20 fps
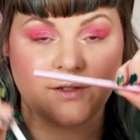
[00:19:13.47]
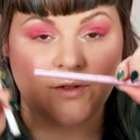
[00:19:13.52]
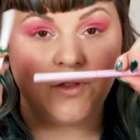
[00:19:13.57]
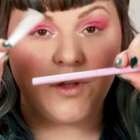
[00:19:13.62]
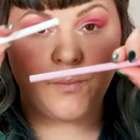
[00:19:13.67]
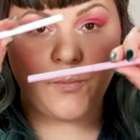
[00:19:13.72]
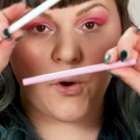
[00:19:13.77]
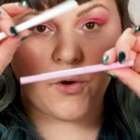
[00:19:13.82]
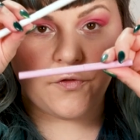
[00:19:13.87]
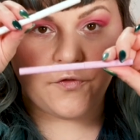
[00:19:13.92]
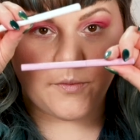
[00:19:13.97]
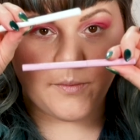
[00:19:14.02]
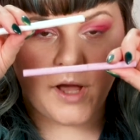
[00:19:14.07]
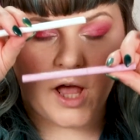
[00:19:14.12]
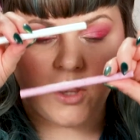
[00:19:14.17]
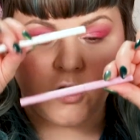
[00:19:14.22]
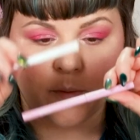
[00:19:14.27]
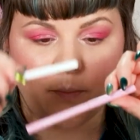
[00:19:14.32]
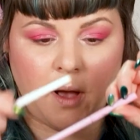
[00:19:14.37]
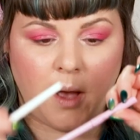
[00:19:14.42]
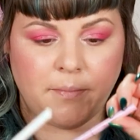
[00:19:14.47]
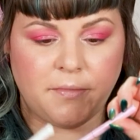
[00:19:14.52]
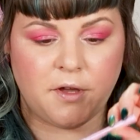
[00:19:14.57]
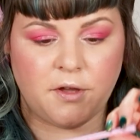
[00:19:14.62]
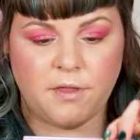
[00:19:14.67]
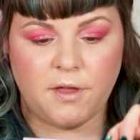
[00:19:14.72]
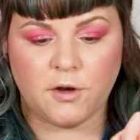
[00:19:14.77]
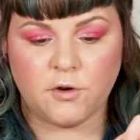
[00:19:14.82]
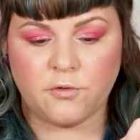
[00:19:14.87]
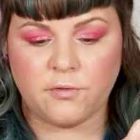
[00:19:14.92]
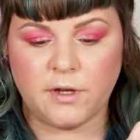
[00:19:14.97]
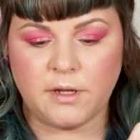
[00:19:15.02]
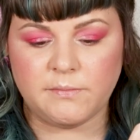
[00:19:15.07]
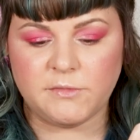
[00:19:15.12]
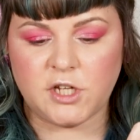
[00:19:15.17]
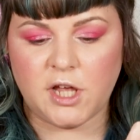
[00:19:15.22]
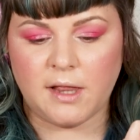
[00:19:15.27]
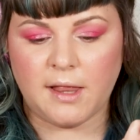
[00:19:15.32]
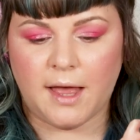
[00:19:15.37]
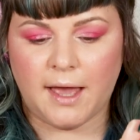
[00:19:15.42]
So they're both from ColourPop. They're their cream
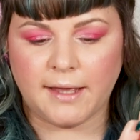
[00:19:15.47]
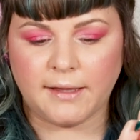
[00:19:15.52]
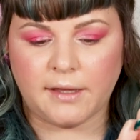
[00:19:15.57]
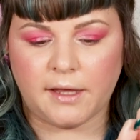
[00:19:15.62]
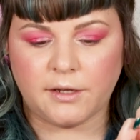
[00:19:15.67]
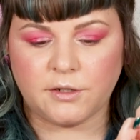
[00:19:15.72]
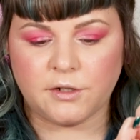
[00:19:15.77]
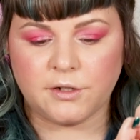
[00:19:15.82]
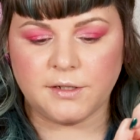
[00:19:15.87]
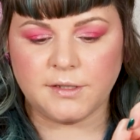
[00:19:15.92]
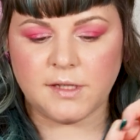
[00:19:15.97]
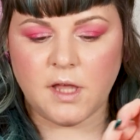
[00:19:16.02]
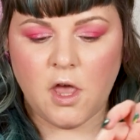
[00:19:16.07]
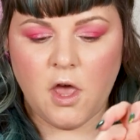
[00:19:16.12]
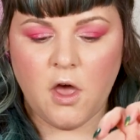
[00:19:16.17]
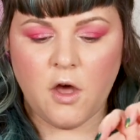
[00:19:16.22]
gel eyeliners,